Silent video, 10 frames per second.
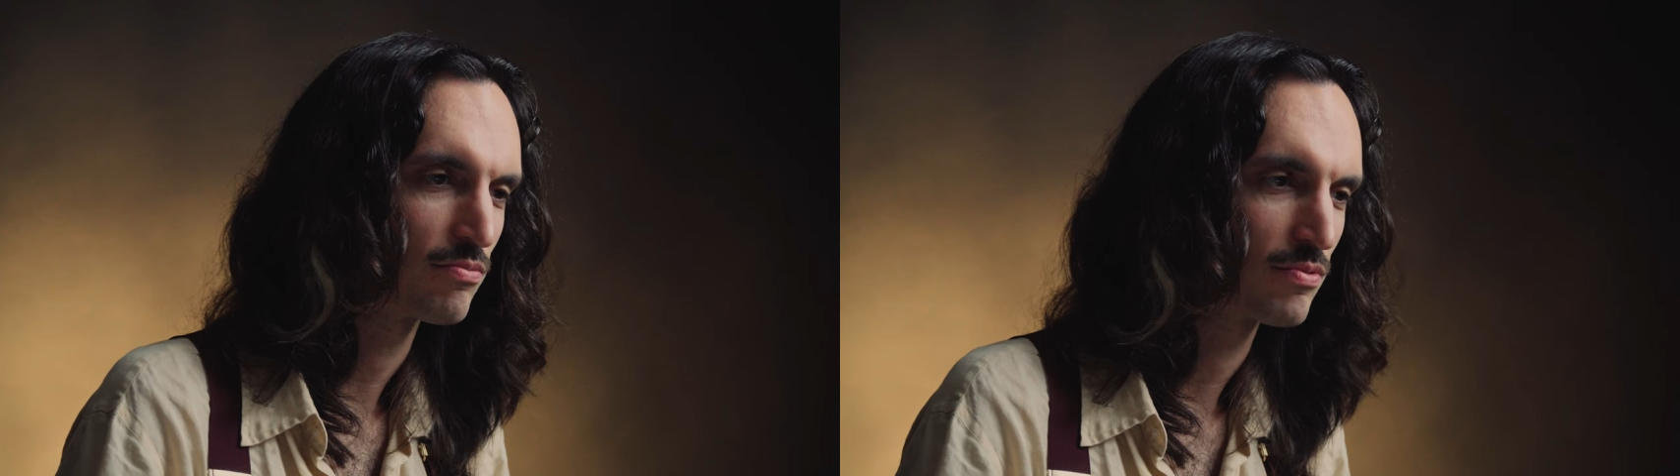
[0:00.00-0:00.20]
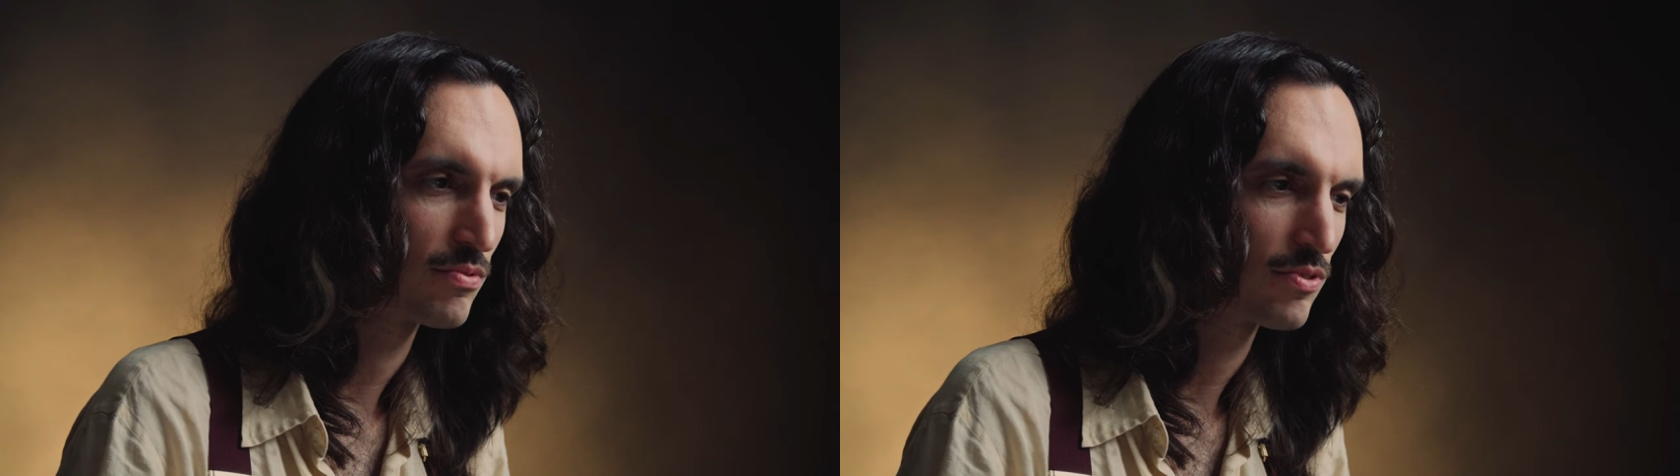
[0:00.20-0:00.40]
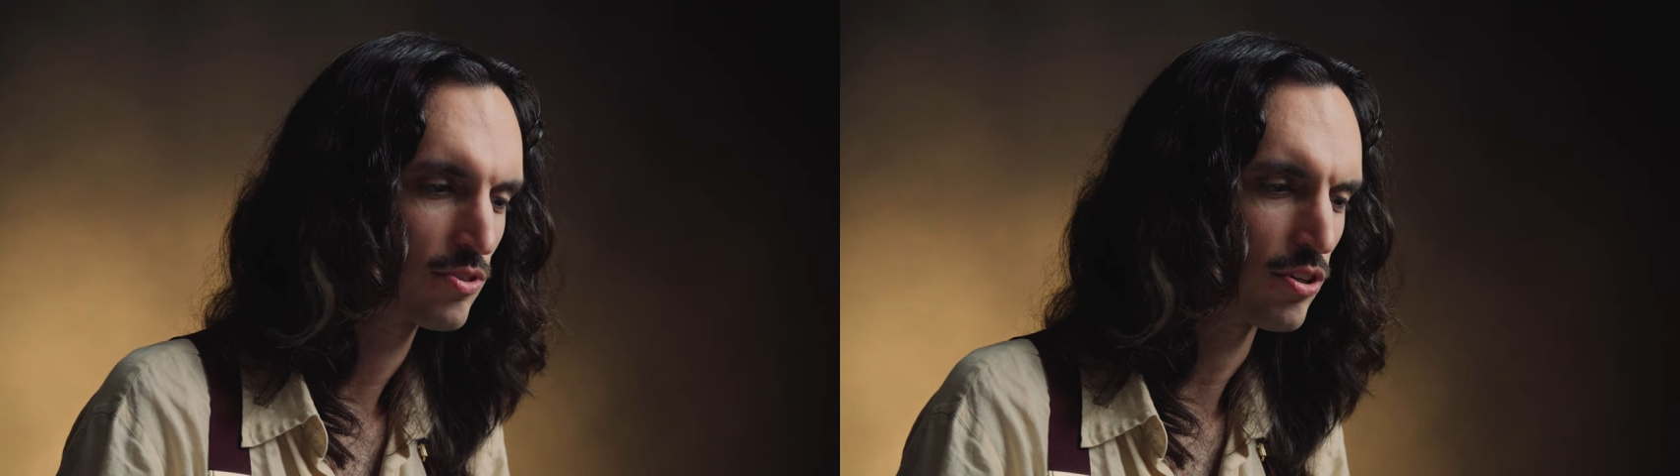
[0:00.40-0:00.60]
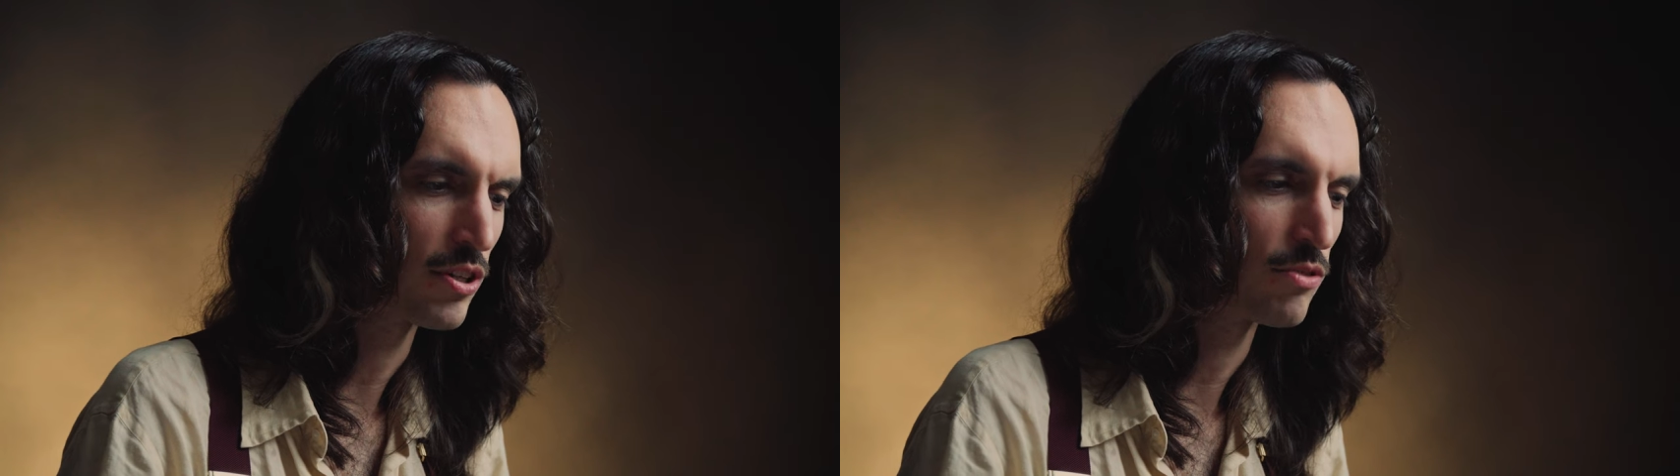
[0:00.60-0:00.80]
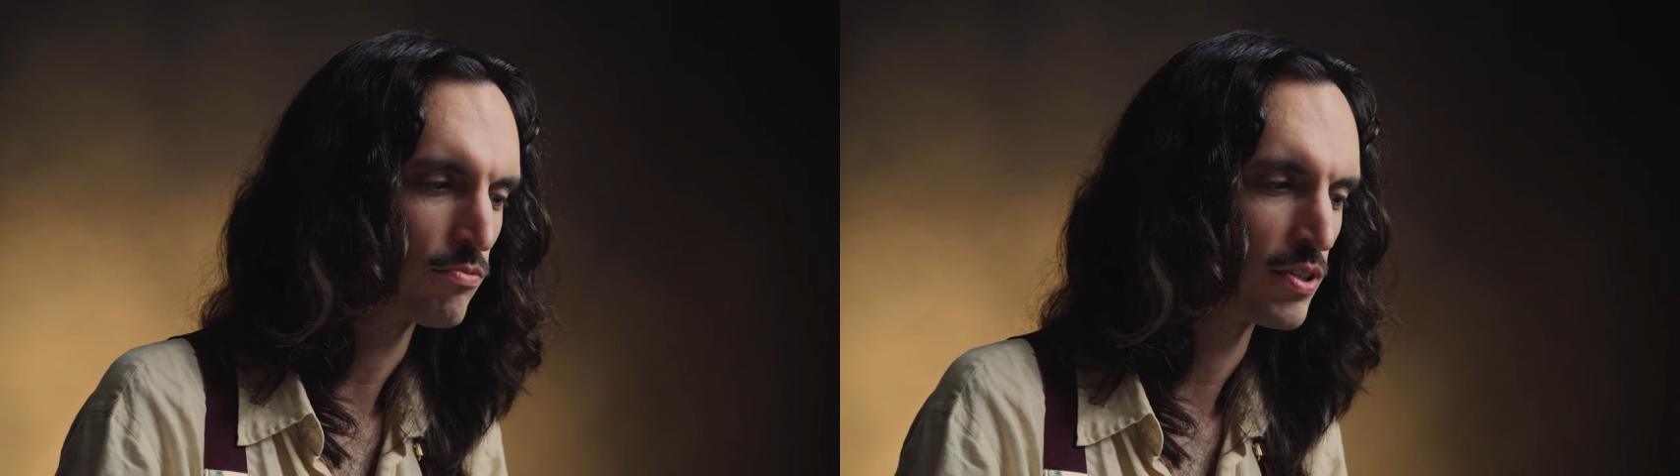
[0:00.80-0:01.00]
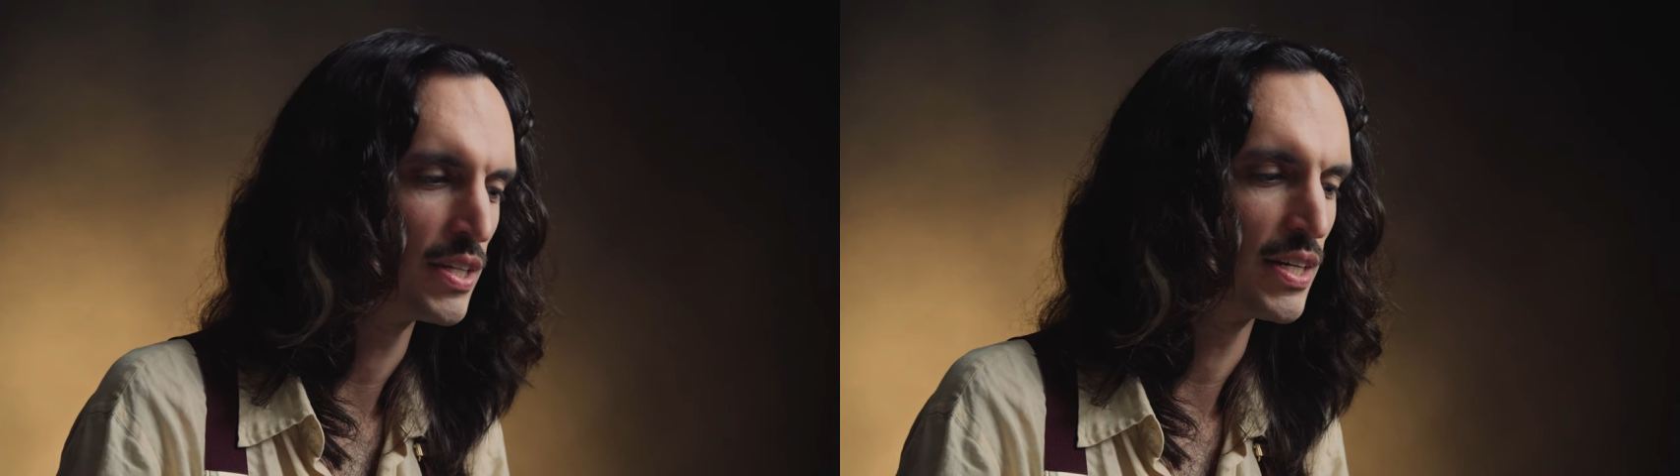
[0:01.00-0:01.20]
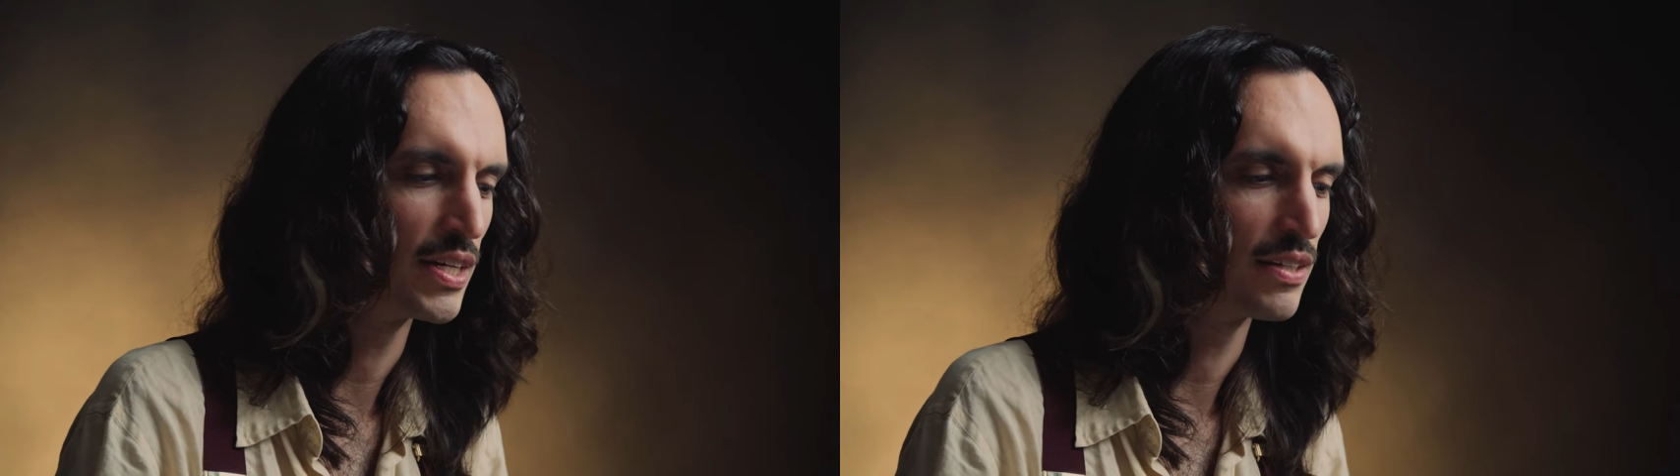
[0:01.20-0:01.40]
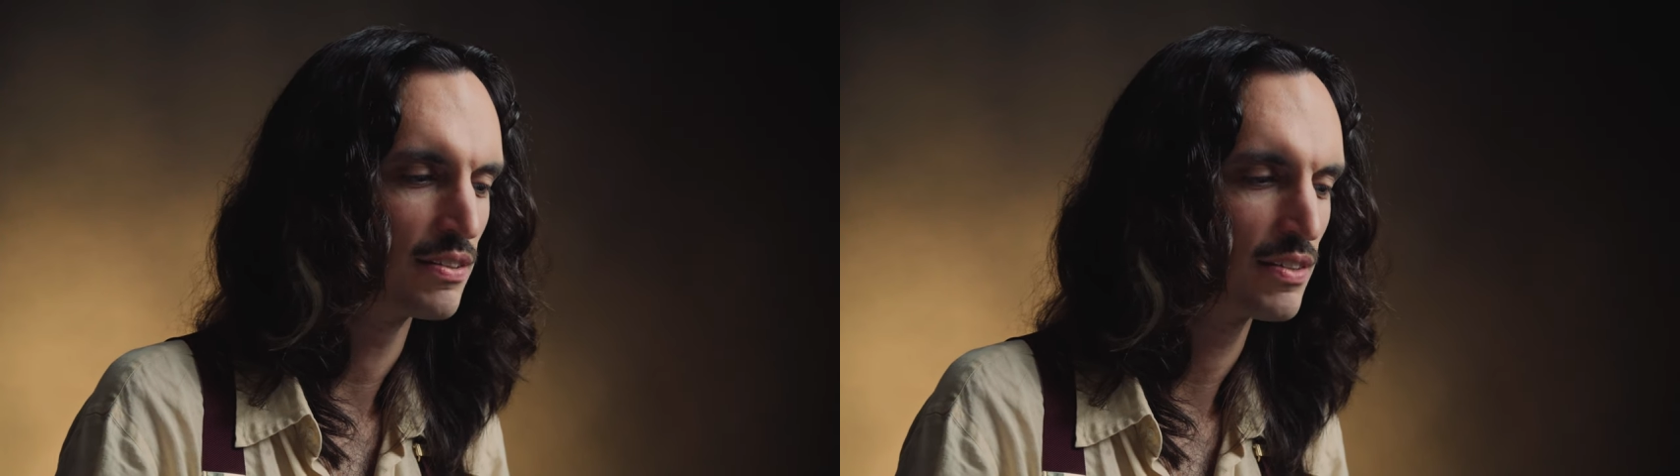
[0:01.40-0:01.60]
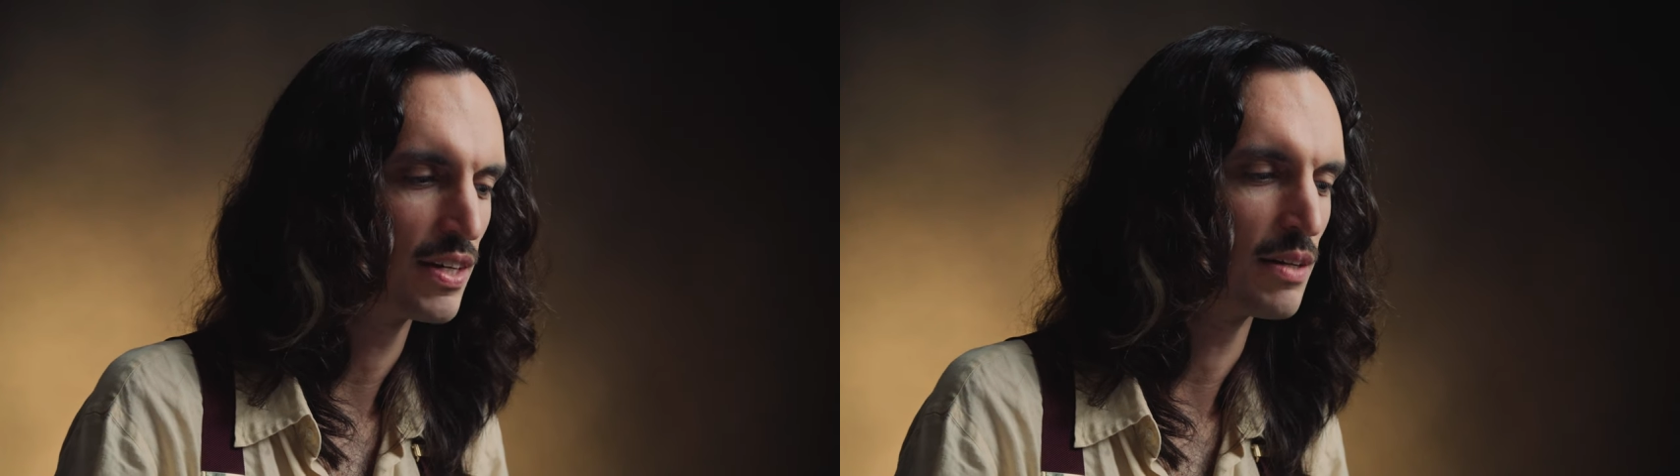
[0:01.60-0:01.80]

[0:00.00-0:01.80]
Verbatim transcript: and started really